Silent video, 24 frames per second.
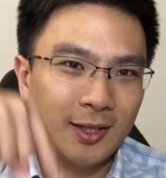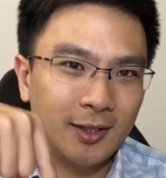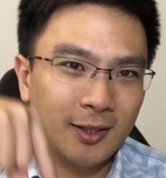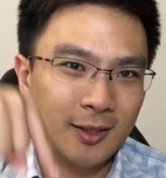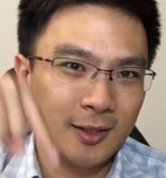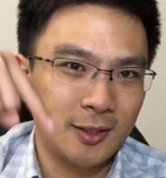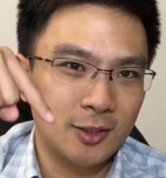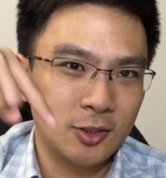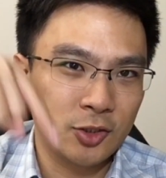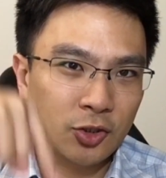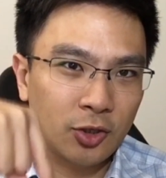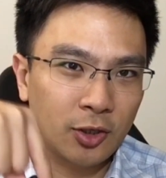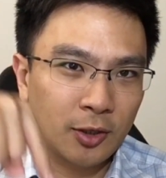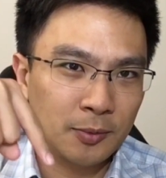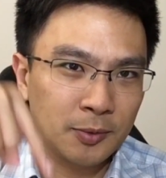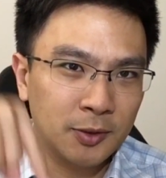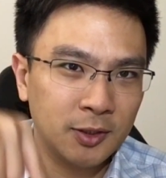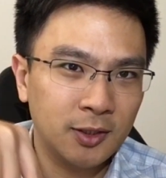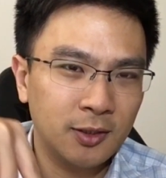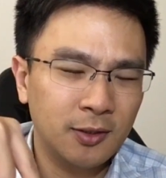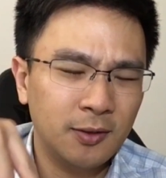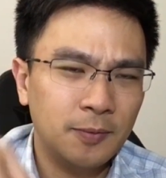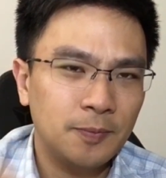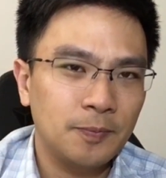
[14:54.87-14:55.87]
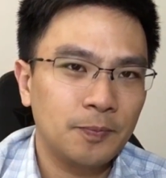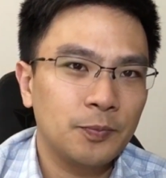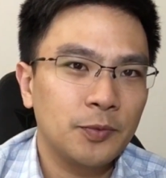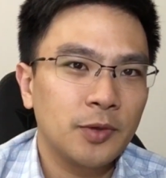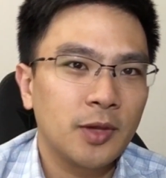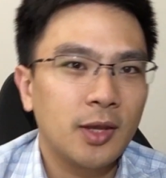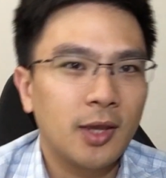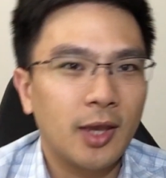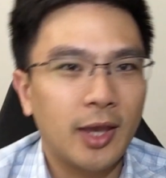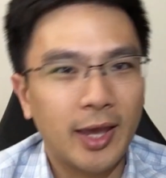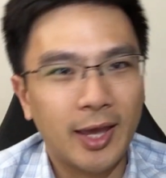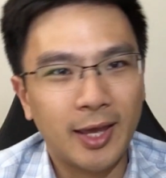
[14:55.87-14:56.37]
the description,
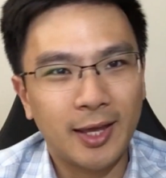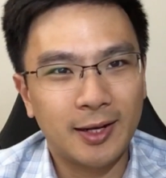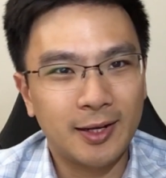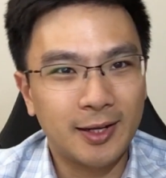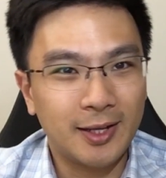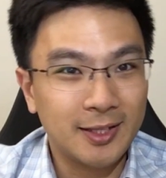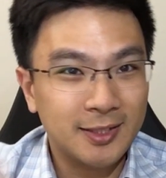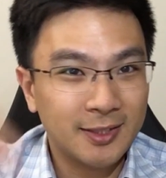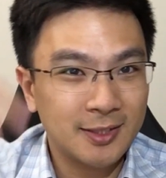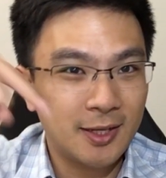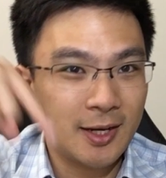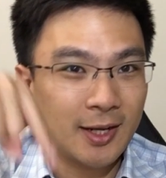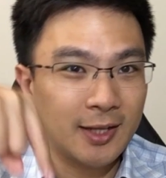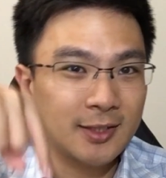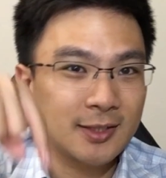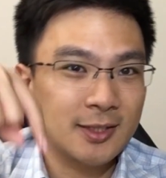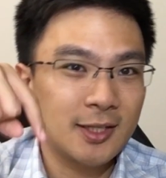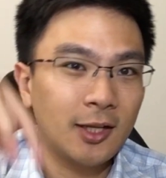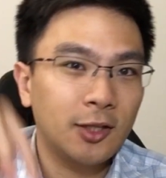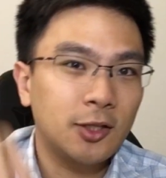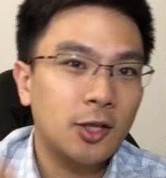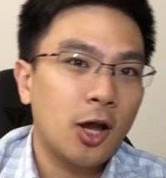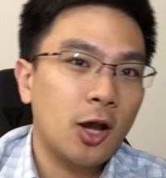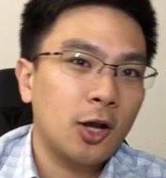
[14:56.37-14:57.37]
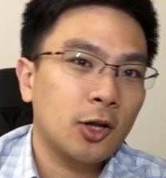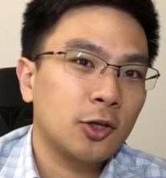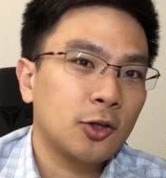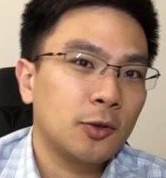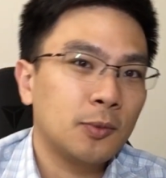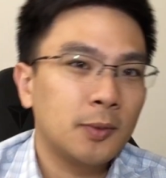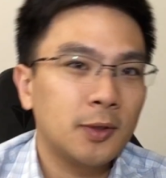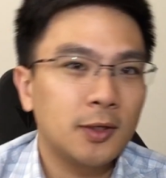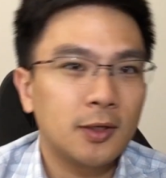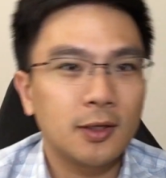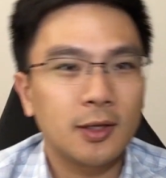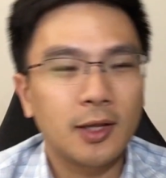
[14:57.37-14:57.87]
and it's an Excel
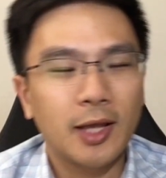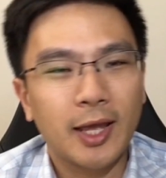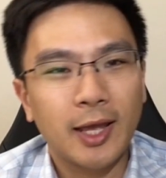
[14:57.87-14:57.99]
document.